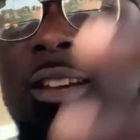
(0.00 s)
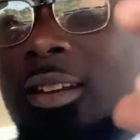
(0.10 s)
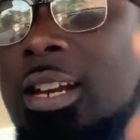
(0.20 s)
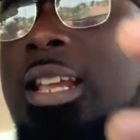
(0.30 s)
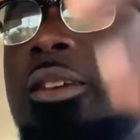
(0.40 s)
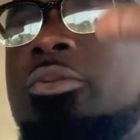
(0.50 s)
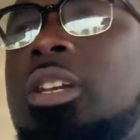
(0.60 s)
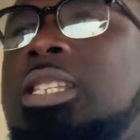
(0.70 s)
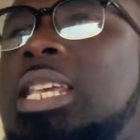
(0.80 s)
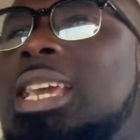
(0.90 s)

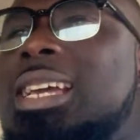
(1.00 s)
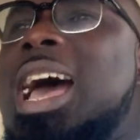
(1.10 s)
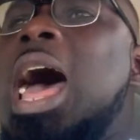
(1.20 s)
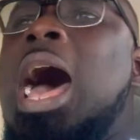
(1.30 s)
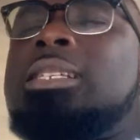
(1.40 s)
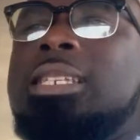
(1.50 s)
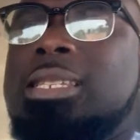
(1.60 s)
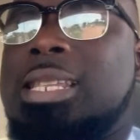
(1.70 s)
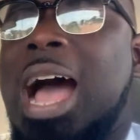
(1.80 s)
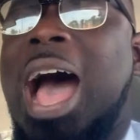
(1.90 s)
Yansha say yaka
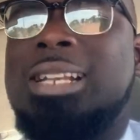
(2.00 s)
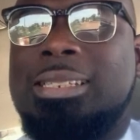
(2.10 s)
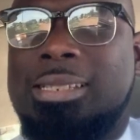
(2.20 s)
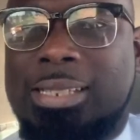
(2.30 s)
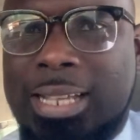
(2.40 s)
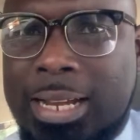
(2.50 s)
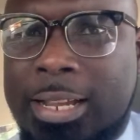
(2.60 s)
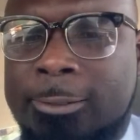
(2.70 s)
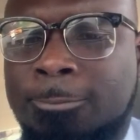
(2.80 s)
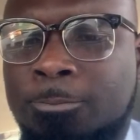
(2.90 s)
artist here
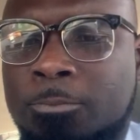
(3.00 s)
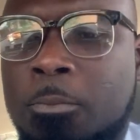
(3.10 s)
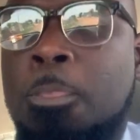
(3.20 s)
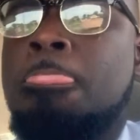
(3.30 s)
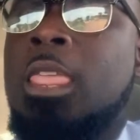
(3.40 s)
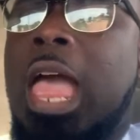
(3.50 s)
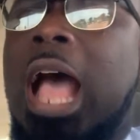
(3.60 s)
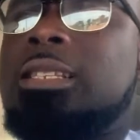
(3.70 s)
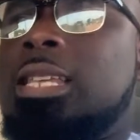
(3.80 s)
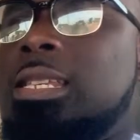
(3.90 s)
then.
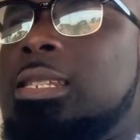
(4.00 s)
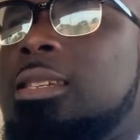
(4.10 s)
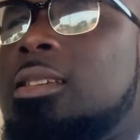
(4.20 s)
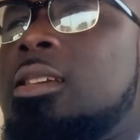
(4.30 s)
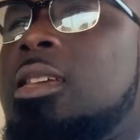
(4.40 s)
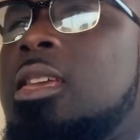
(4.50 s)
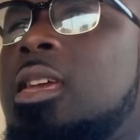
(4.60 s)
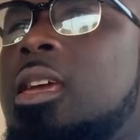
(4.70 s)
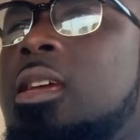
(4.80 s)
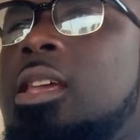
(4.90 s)
Artist
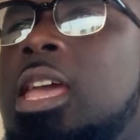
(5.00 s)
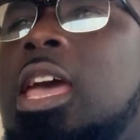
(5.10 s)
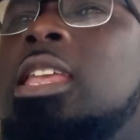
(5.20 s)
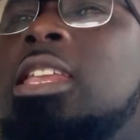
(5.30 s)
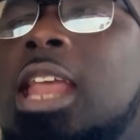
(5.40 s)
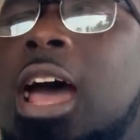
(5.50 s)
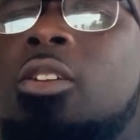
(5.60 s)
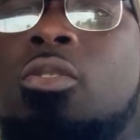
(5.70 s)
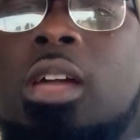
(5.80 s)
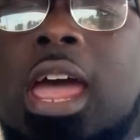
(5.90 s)

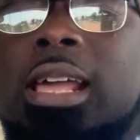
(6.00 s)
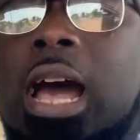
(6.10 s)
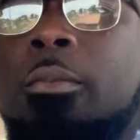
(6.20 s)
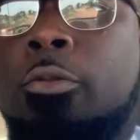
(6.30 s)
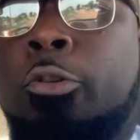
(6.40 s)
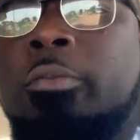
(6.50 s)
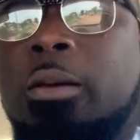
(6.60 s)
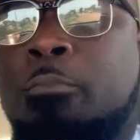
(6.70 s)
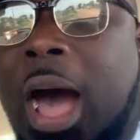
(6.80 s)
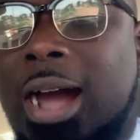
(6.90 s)
no coming from the
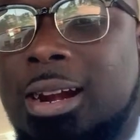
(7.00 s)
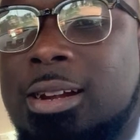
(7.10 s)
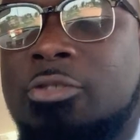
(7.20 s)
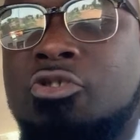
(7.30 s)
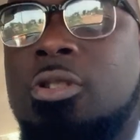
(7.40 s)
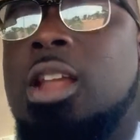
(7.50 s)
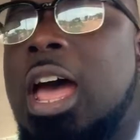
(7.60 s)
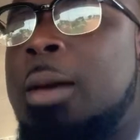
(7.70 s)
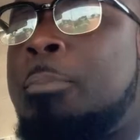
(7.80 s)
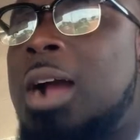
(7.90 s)

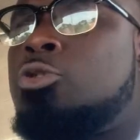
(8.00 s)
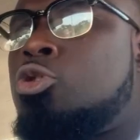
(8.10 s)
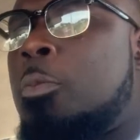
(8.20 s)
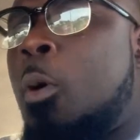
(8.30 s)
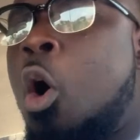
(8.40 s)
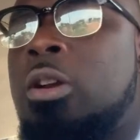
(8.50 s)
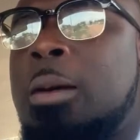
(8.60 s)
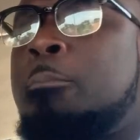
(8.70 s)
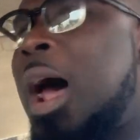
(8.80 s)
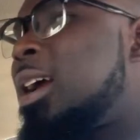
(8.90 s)
backdrop or the
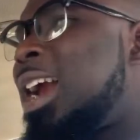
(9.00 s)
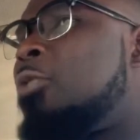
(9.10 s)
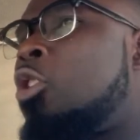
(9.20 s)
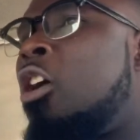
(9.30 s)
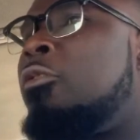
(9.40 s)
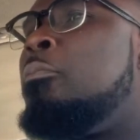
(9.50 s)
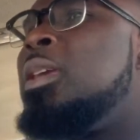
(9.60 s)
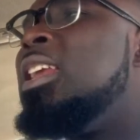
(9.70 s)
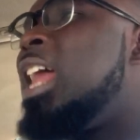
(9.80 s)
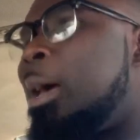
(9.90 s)
background of
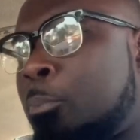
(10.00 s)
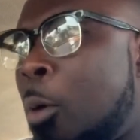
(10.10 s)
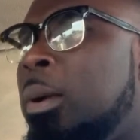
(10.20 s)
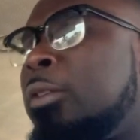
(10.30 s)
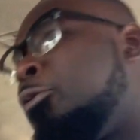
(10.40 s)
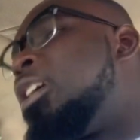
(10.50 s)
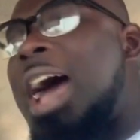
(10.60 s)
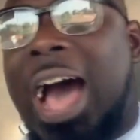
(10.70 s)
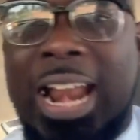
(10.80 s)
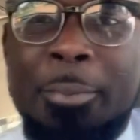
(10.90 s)
being a public
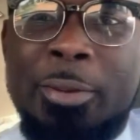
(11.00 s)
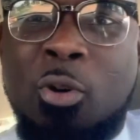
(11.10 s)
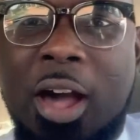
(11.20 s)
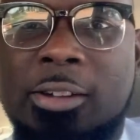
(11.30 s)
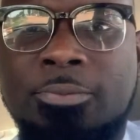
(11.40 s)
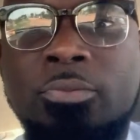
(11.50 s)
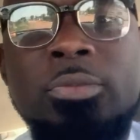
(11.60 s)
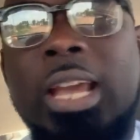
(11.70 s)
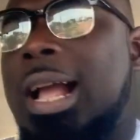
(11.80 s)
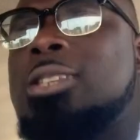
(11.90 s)
figure. Anamebwa.
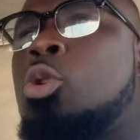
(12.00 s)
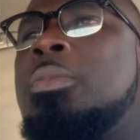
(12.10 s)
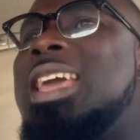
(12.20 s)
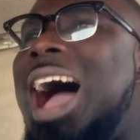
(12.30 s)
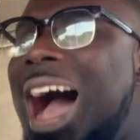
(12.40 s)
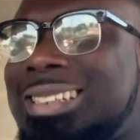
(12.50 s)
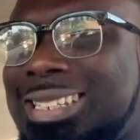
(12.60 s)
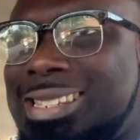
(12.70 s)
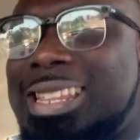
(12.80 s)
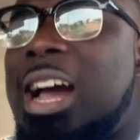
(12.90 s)
You can be an
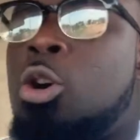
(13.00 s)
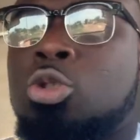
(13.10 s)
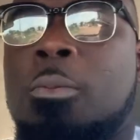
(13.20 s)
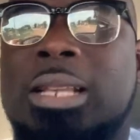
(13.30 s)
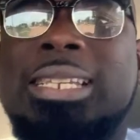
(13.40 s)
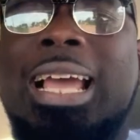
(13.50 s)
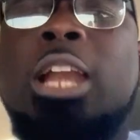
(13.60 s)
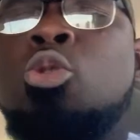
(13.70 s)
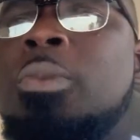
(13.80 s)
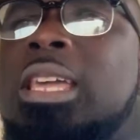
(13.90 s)
artist.
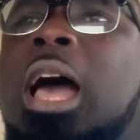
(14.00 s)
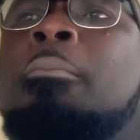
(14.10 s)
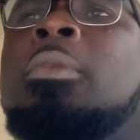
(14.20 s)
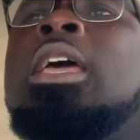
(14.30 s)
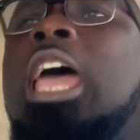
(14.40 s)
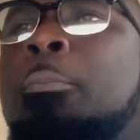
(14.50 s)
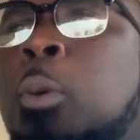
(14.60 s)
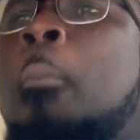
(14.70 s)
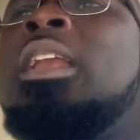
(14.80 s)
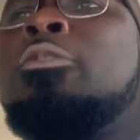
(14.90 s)
Automatically you become a
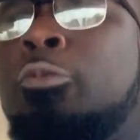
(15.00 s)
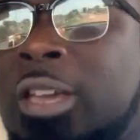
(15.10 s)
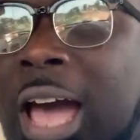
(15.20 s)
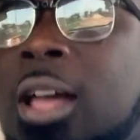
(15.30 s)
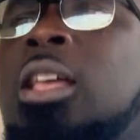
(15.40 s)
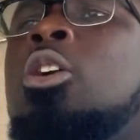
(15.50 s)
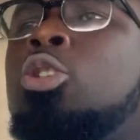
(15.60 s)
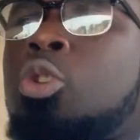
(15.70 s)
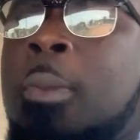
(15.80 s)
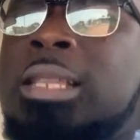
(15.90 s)
public figure.
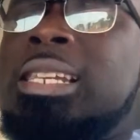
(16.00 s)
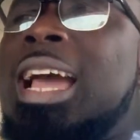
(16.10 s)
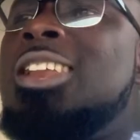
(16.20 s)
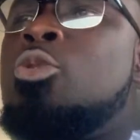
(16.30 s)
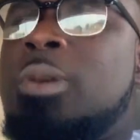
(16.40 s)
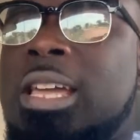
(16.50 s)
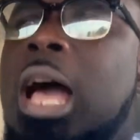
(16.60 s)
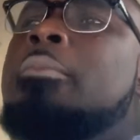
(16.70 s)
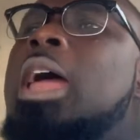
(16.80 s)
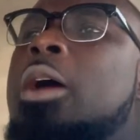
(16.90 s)
Automatically you
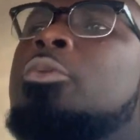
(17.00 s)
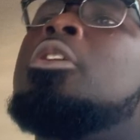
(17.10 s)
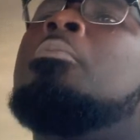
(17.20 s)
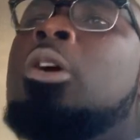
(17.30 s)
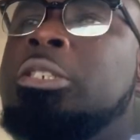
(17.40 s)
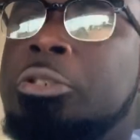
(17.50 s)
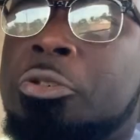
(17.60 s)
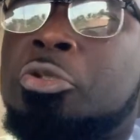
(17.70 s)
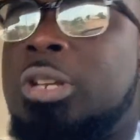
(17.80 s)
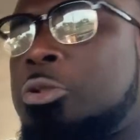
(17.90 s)
become a role model
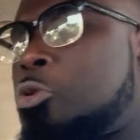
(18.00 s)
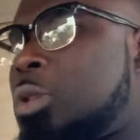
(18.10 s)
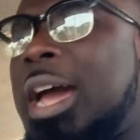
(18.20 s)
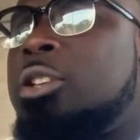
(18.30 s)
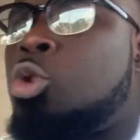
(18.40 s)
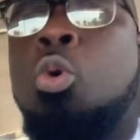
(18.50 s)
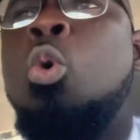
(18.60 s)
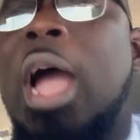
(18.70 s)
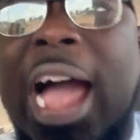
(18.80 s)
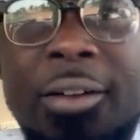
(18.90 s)
to the society or
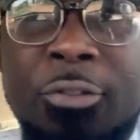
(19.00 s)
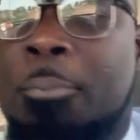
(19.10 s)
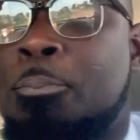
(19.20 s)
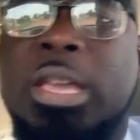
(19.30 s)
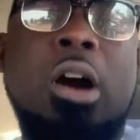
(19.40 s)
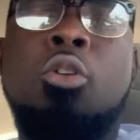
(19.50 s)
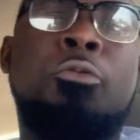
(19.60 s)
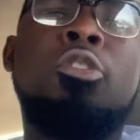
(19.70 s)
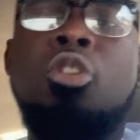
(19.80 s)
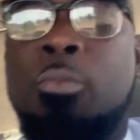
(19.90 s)
whoever be or
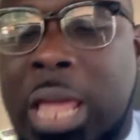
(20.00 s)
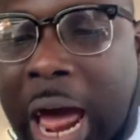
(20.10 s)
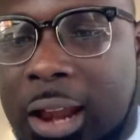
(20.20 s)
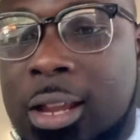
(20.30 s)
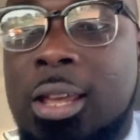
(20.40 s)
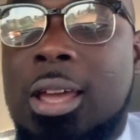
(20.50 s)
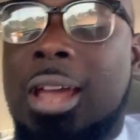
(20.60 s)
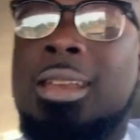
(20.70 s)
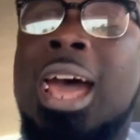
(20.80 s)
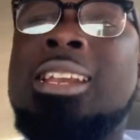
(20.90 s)
follow be.
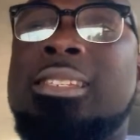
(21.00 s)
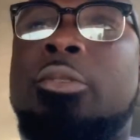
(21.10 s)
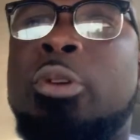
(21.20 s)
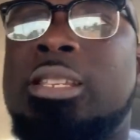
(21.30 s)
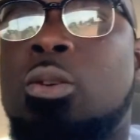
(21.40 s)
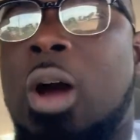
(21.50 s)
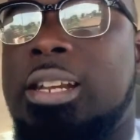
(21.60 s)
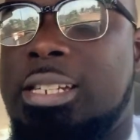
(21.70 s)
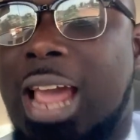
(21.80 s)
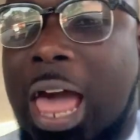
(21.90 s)
And that is the reason why
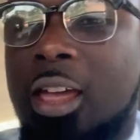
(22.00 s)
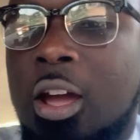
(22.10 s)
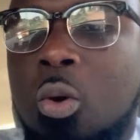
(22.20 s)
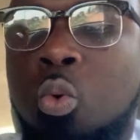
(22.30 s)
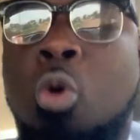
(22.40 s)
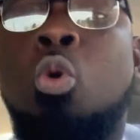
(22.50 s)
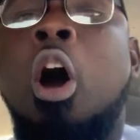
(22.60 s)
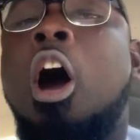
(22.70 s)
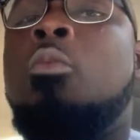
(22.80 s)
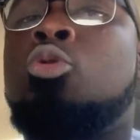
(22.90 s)
in here we
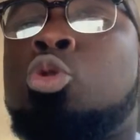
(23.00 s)
call on